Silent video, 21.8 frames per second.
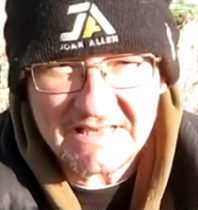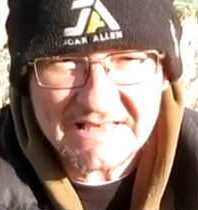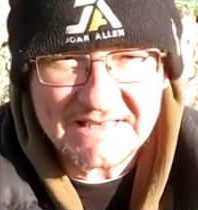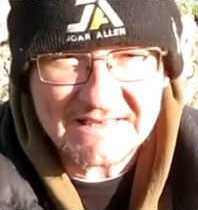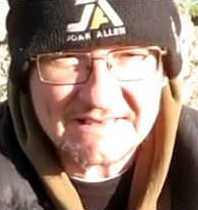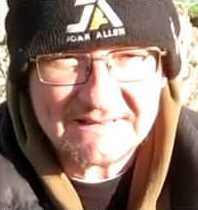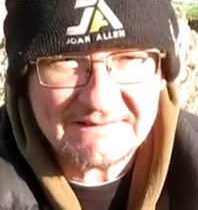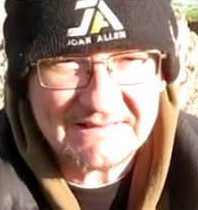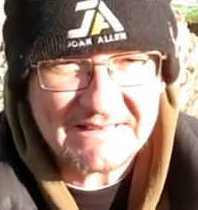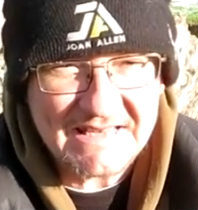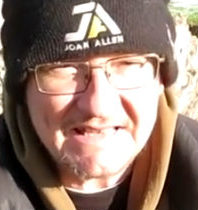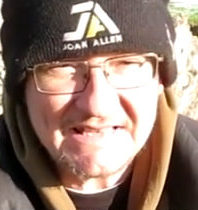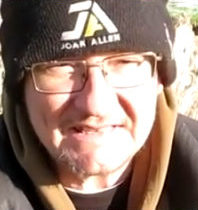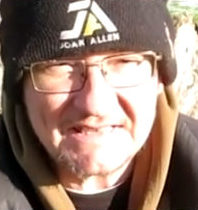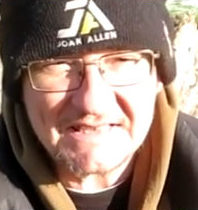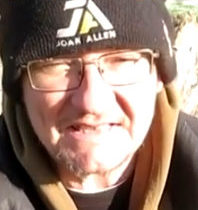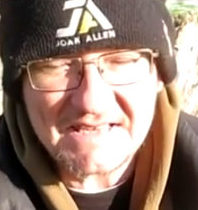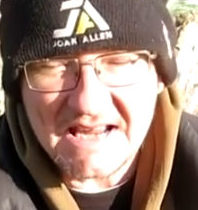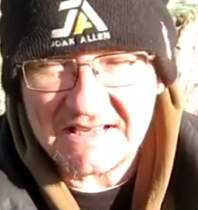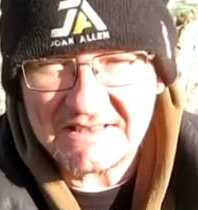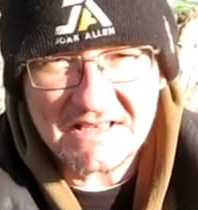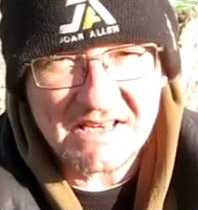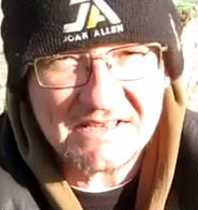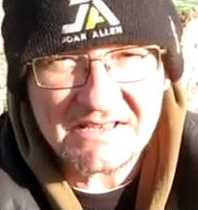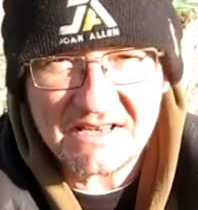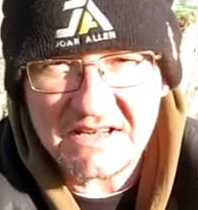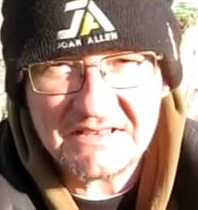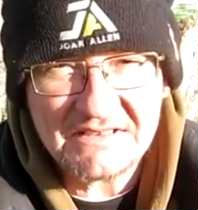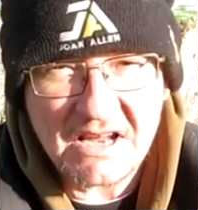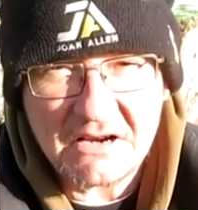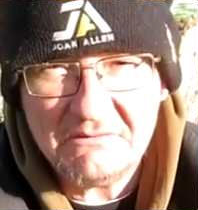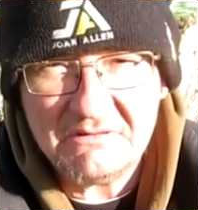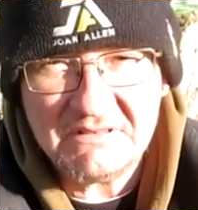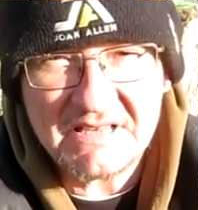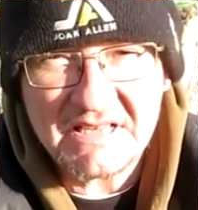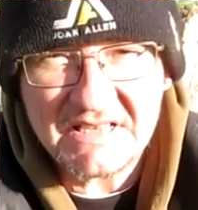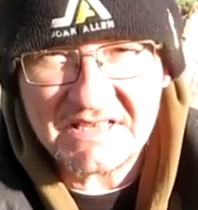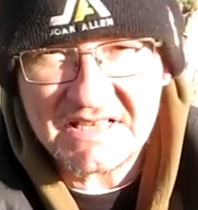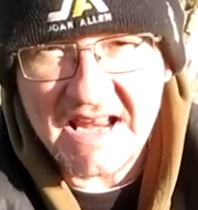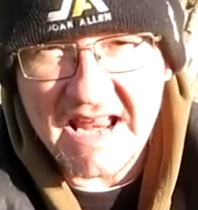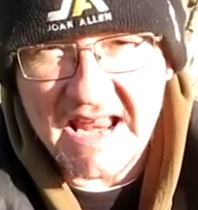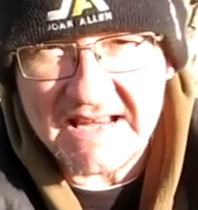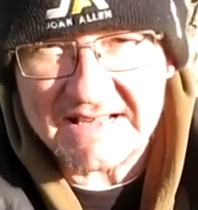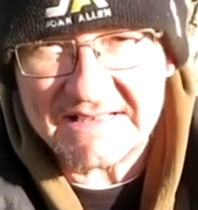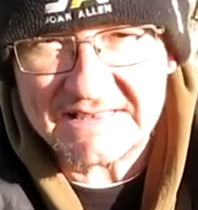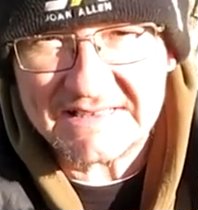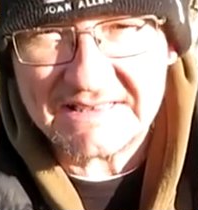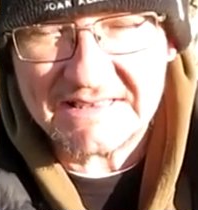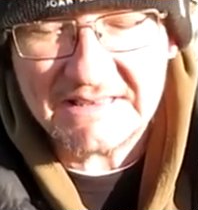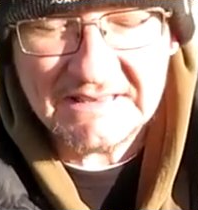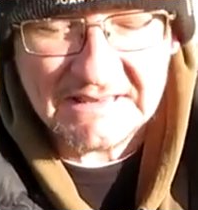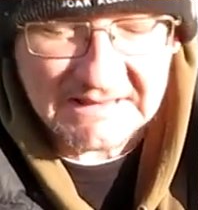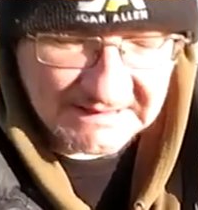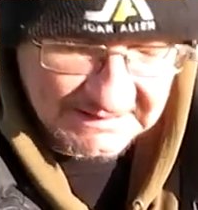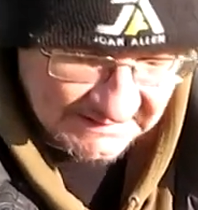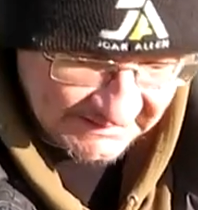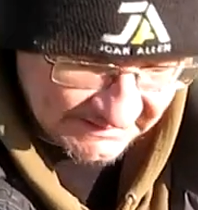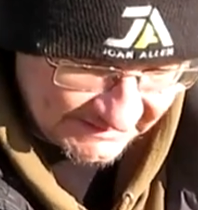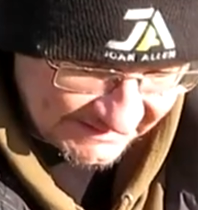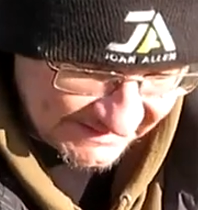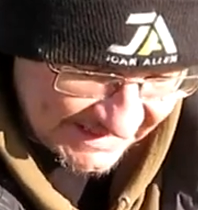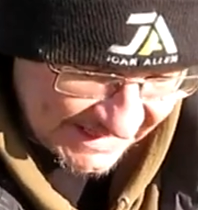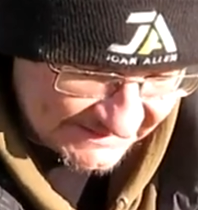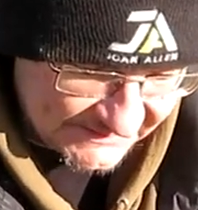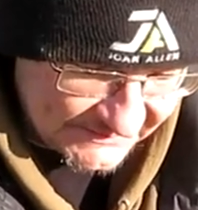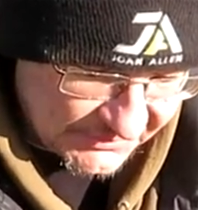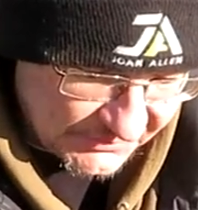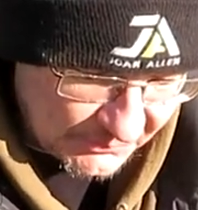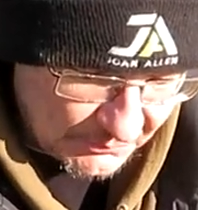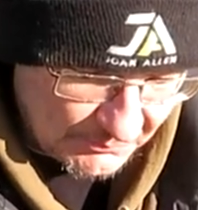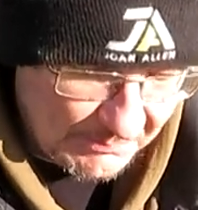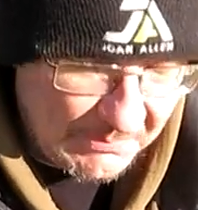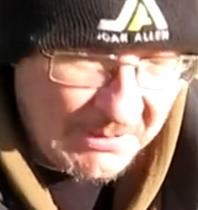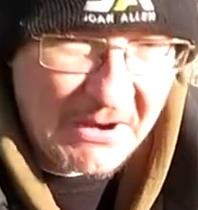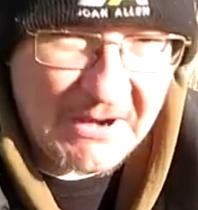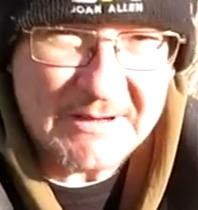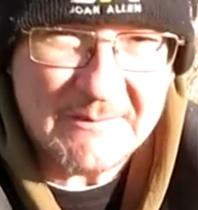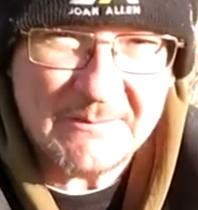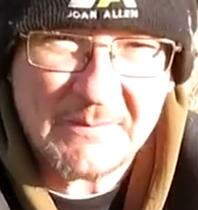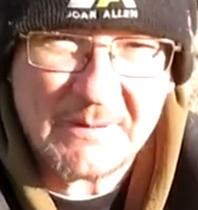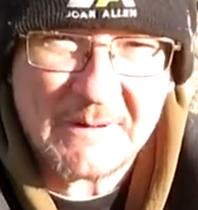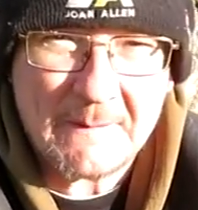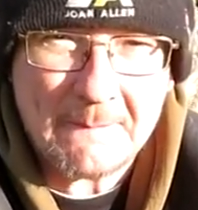these detectors, they don't detect the actual pipe